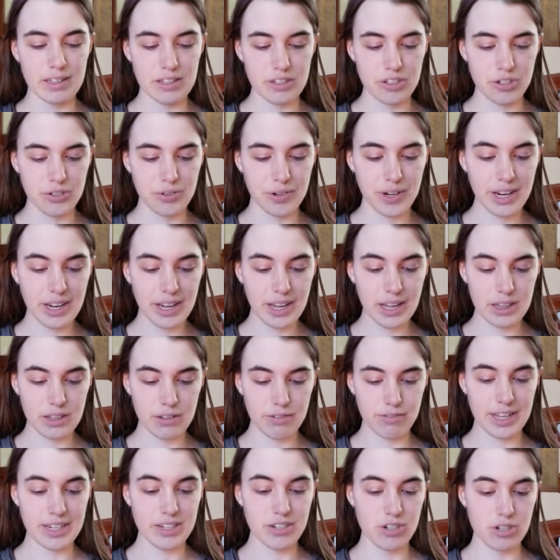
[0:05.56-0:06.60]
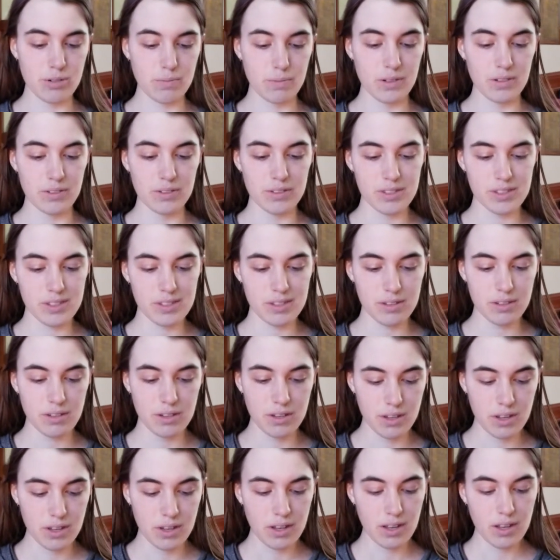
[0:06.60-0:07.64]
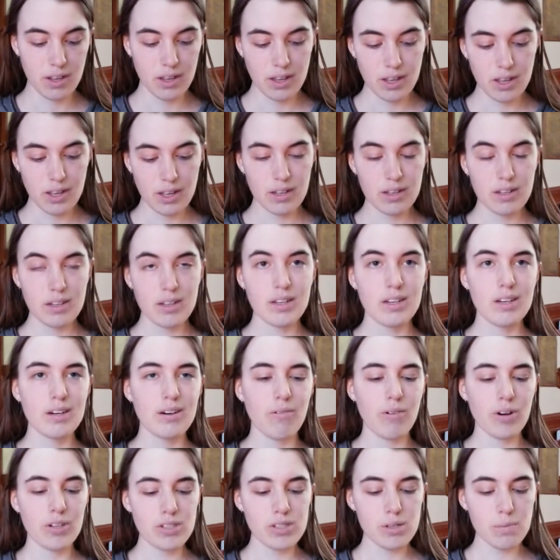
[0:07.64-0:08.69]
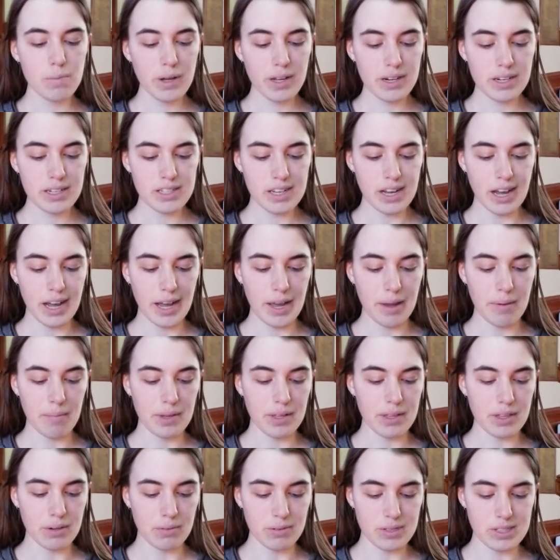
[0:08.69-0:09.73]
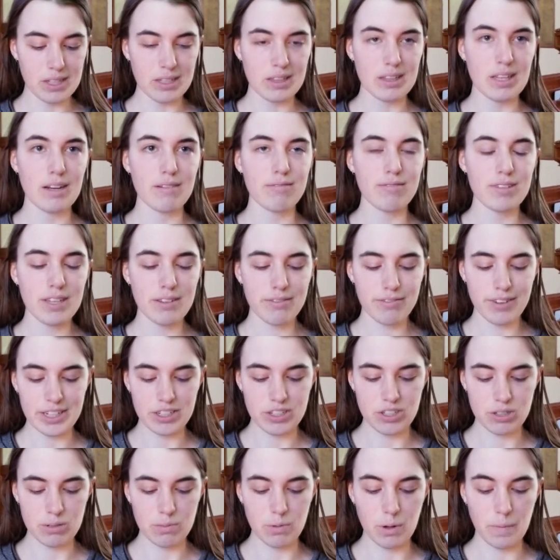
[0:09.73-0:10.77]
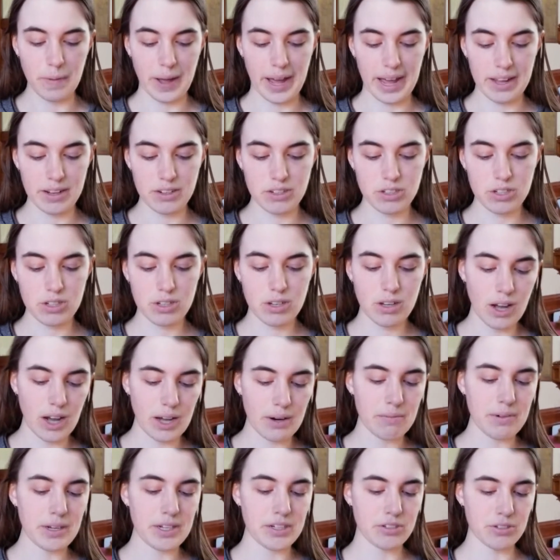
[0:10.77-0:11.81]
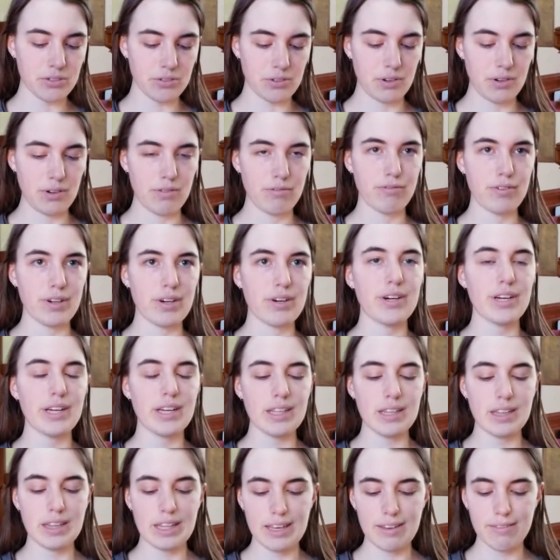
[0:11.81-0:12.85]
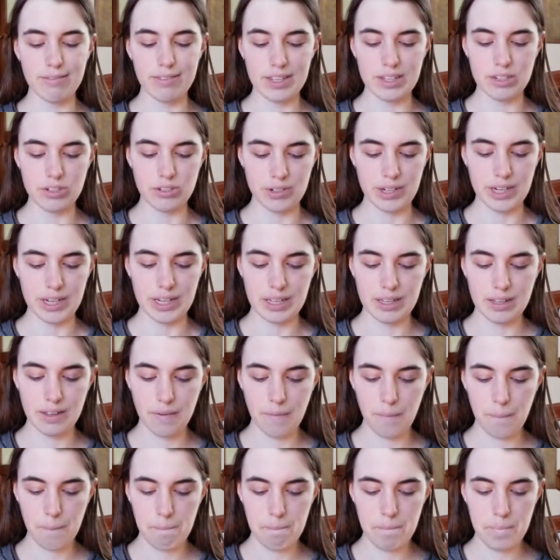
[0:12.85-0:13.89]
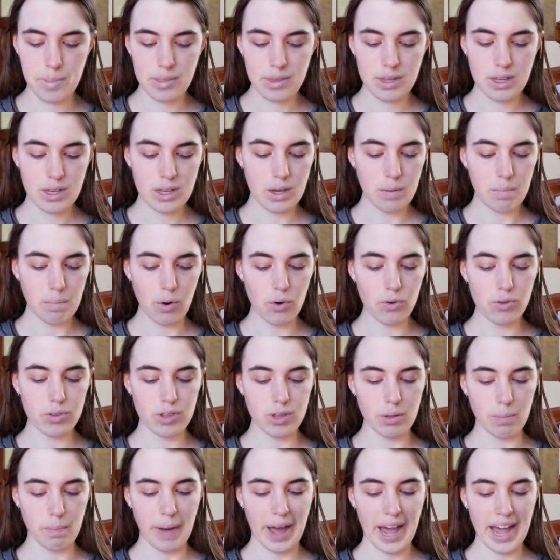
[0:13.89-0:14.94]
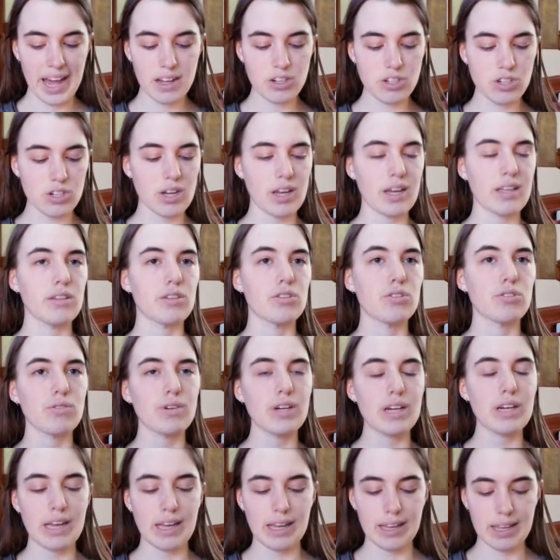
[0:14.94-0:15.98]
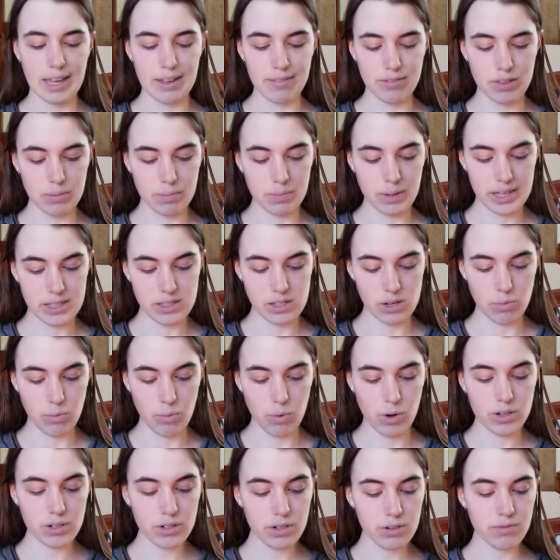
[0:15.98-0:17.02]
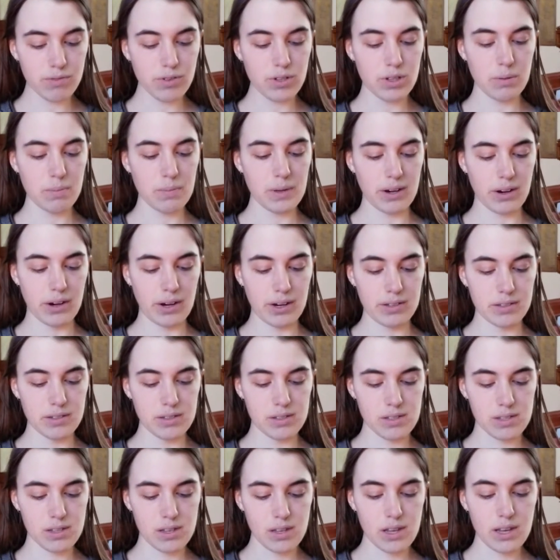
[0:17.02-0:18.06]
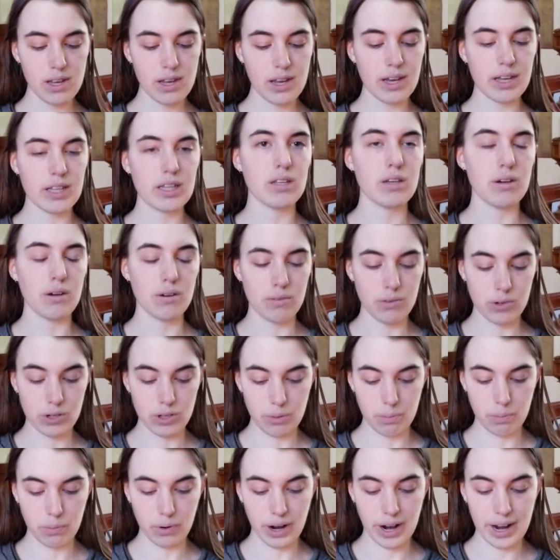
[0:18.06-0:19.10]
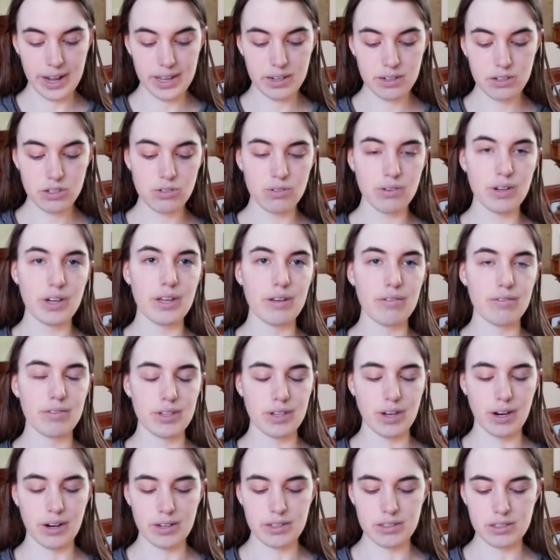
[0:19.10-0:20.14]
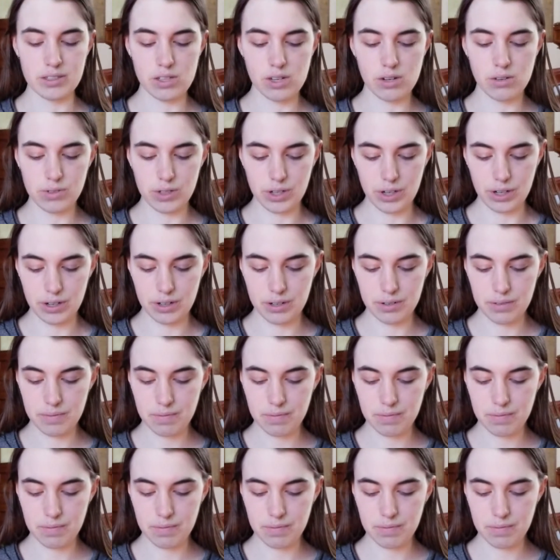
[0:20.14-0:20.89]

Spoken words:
The Tree and the Vegetables. Once upon a time, there was a lovely vegetable patch on which grew a very leafy tree. Both the patch and the tree gave the place a wonderful appearance, and they were the pride and joy of the garden's owner.